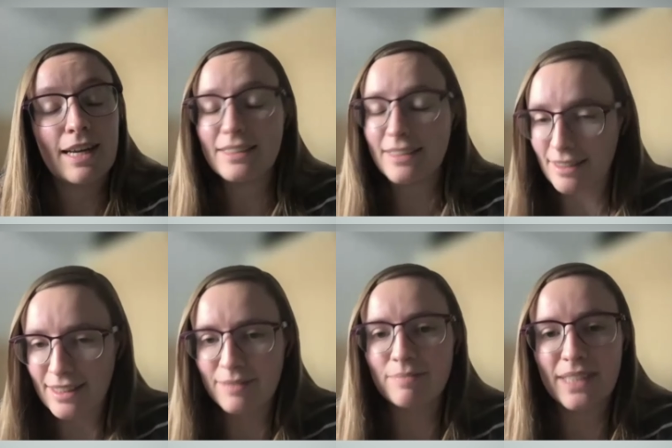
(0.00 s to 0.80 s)

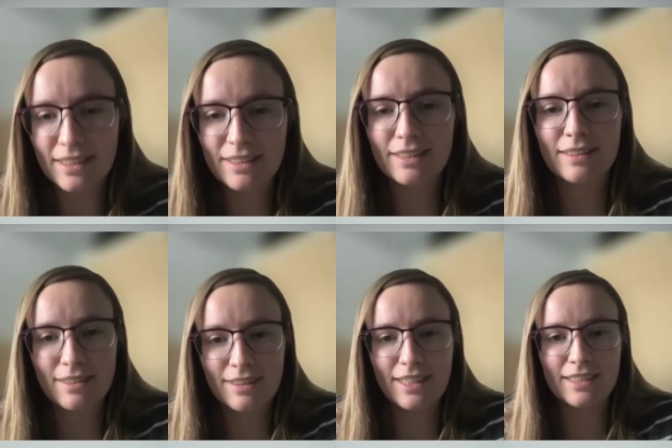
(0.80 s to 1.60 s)
Exactly, yes.
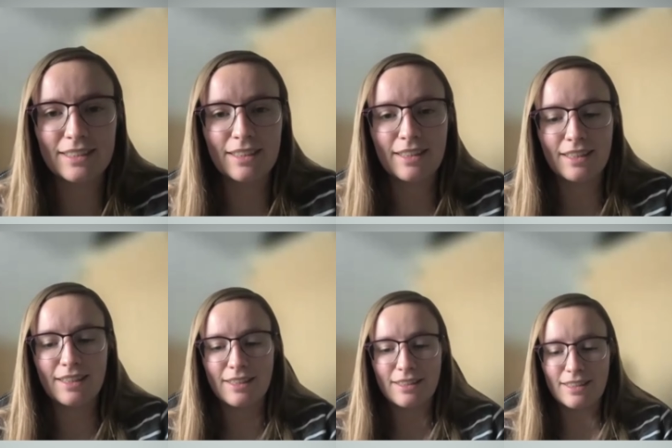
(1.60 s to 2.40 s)
It
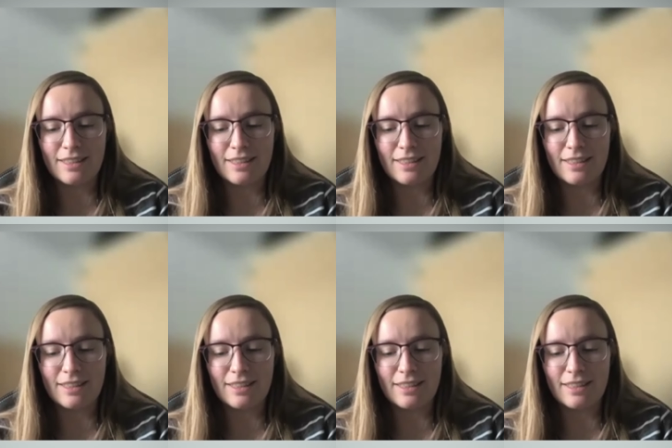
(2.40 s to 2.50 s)
has